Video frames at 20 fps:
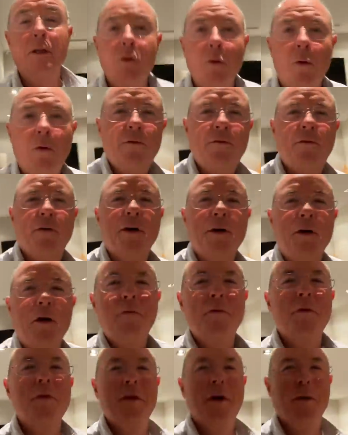qualifying
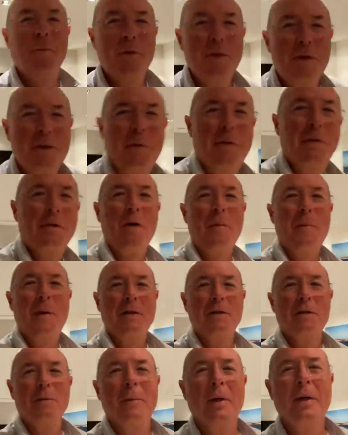over and done with, so I'll go back
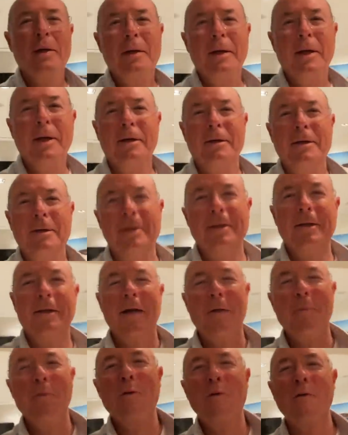to bed now,
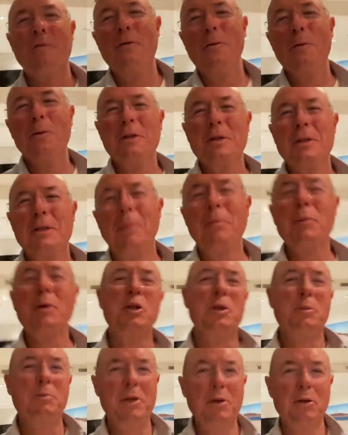and we'll look forward to something
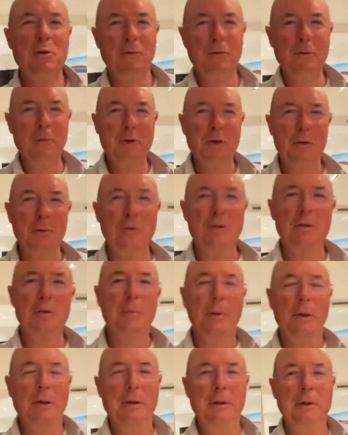special from George
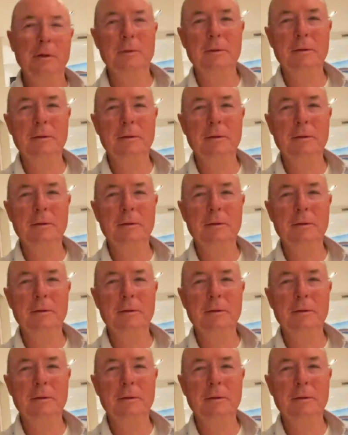tomorrow.